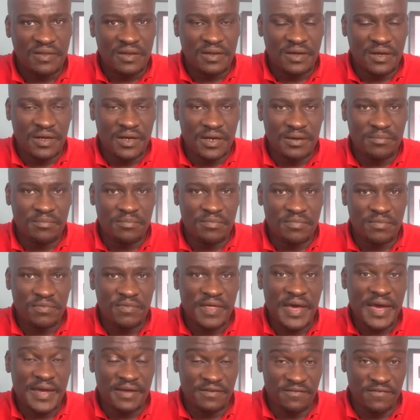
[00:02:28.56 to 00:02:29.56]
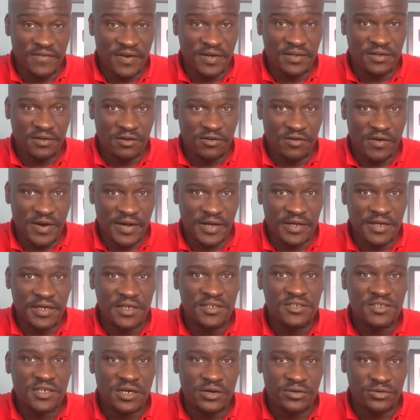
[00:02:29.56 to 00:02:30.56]
that event, Crank,
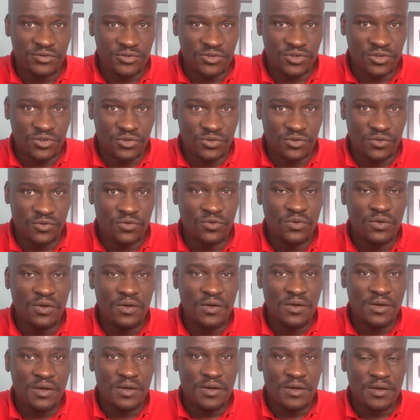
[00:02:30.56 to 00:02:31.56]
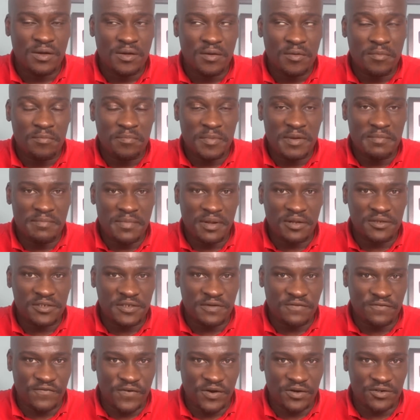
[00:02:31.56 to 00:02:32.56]
is going to be
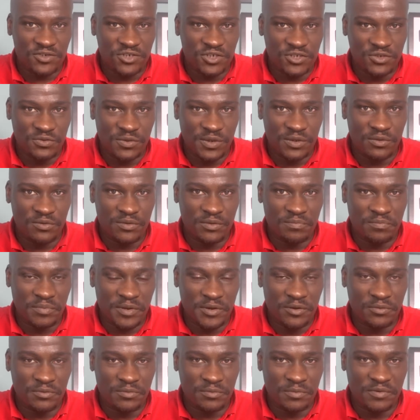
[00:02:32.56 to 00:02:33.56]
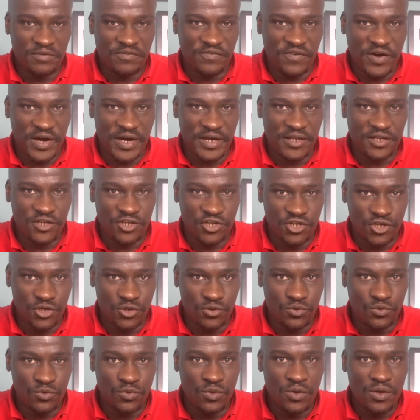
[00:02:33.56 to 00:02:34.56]
multifunctional. It will provide
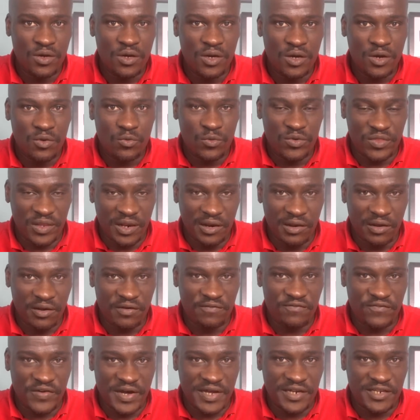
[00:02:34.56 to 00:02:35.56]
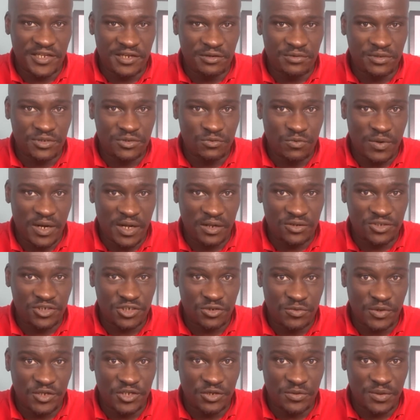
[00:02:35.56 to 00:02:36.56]
you with a lot of value as well.
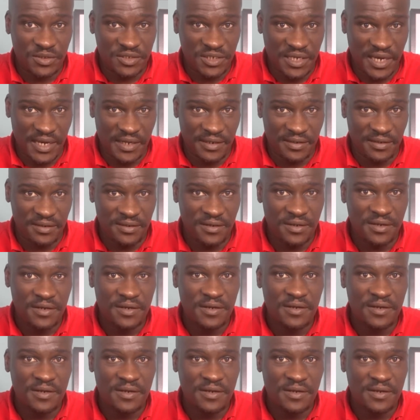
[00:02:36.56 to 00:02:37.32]
So when you attend